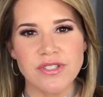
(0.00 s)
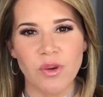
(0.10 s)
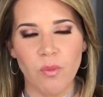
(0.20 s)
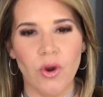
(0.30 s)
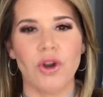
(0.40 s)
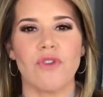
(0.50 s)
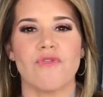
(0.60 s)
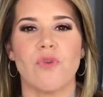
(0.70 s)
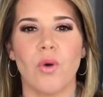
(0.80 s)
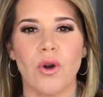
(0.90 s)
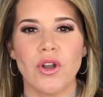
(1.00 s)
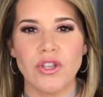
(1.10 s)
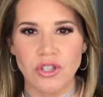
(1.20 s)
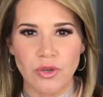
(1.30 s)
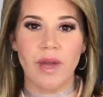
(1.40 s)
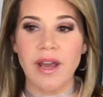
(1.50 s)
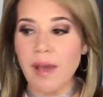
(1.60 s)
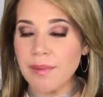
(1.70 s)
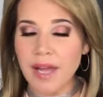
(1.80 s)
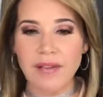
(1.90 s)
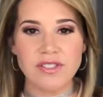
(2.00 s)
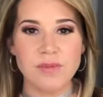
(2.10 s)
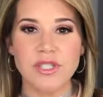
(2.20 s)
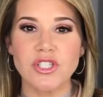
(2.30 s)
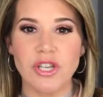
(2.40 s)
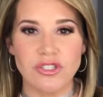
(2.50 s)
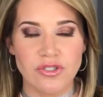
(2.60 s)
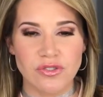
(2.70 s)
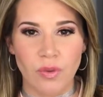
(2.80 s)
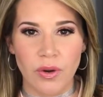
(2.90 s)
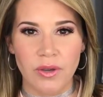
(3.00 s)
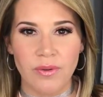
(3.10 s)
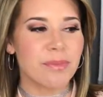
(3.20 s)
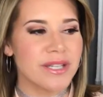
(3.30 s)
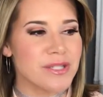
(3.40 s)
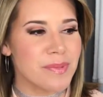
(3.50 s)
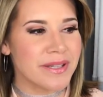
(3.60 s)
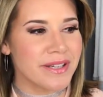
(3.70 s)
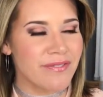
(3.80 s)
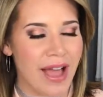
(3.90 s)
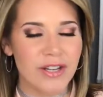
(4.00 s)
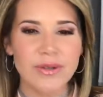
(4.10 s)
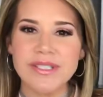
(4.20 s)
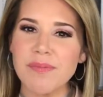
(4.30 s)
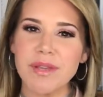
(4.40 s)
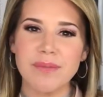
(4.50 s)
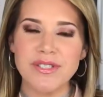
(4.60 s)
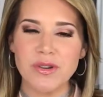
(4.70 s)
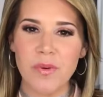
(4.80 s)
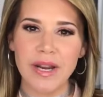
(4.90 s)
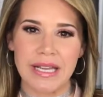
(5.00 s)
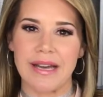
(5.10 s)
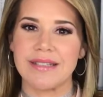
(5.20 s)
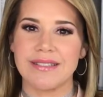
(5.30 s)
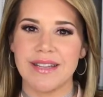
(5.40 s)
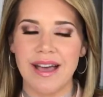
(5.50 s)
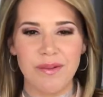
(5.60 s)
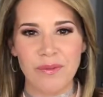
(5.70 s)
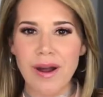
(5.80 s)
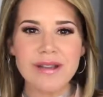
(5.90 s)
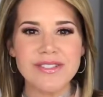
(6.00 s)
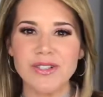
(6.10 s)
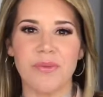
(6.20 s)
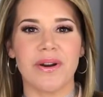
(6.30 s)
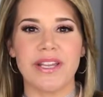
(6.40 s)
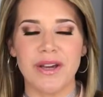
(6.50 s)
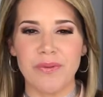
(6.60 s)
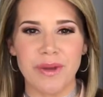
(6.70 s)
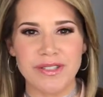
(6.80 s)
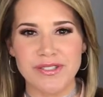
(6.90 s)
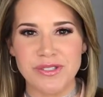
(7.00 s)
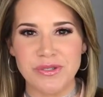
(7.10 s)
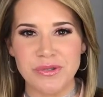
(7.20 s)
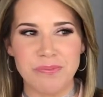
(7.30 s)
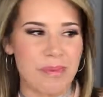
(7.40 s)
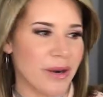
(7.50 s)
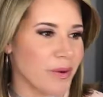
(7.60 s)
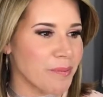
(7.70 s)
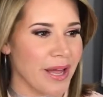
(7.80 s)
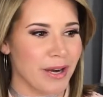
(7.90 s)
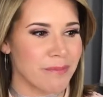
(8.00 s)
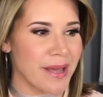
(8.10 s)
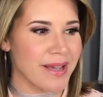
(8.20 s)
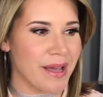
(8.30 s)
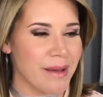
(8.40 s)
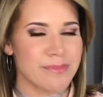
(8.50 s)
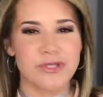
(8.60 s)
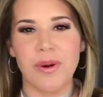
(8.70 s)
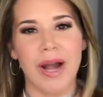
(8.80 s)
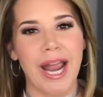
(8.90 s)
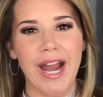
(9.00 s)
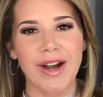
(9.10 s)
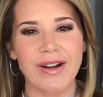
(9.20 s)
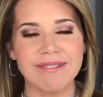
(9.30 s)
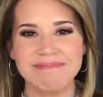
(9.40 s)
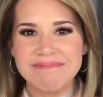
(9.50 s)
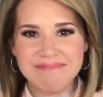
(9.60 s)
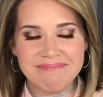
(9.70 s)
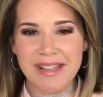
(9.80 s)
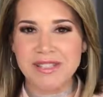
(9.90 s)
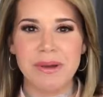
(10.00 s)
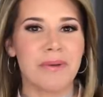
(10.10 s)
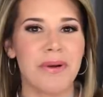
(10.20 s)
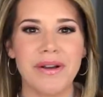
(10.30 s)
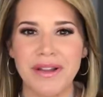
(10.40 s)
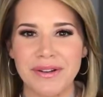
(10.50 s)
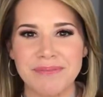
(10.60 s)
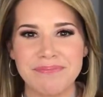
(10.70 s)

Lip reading: that work for you, and I'm gonna have some suggestions for you. The blendability factor is something I'm still working on. We're all still working on ways to better apply our makeup, do our hair. That's why we're all here.